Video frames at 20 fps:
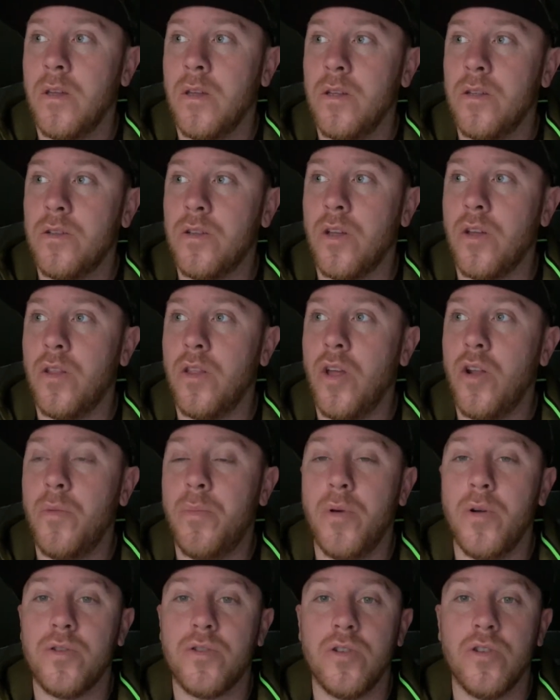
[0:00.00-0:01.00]
So the only
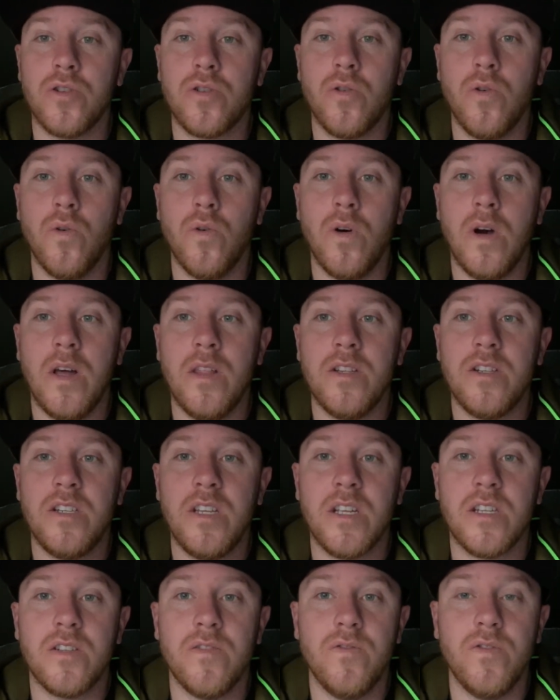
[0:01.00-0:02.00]
person that's caught out of
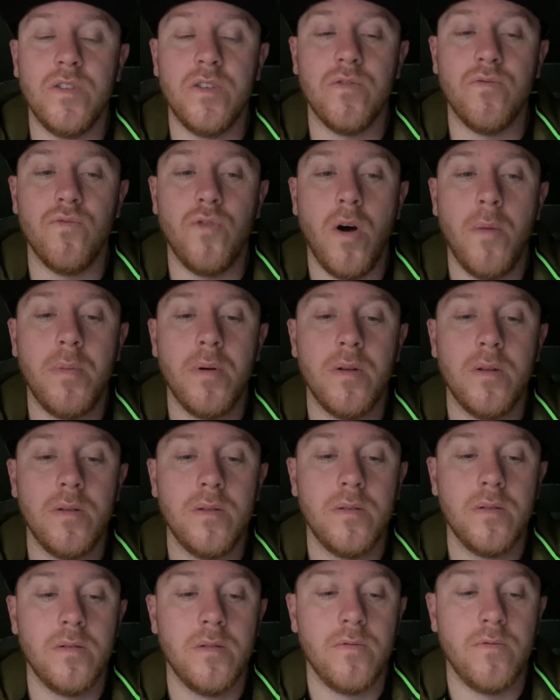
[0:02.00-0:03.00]
6 of us is Rob.
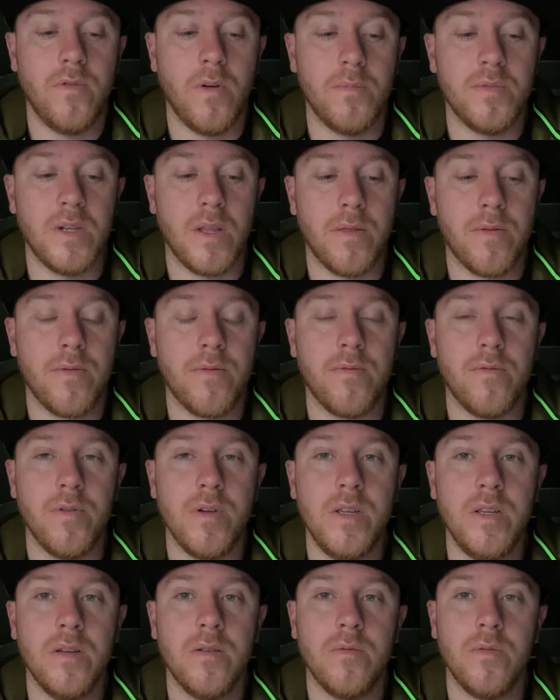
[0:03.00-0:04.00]
Rob's had 3,
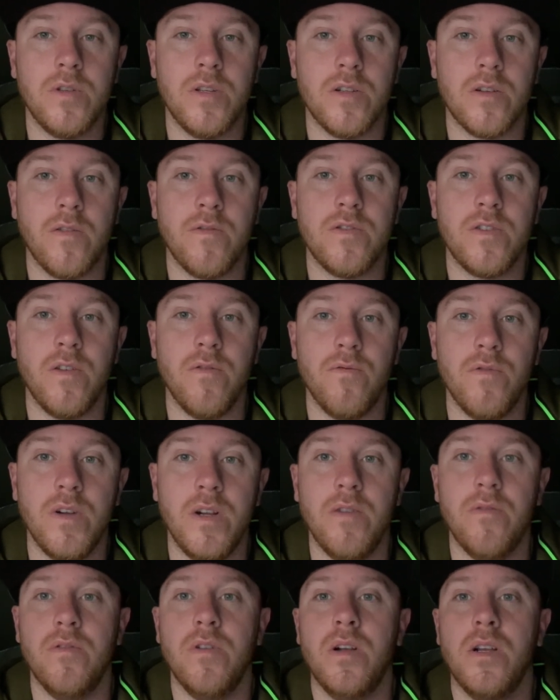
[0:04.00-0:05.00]
which is obviously
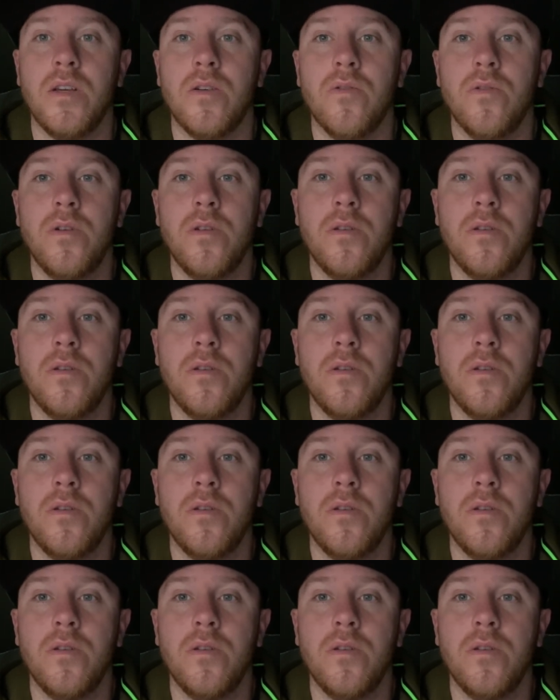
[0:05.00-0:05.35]
really good.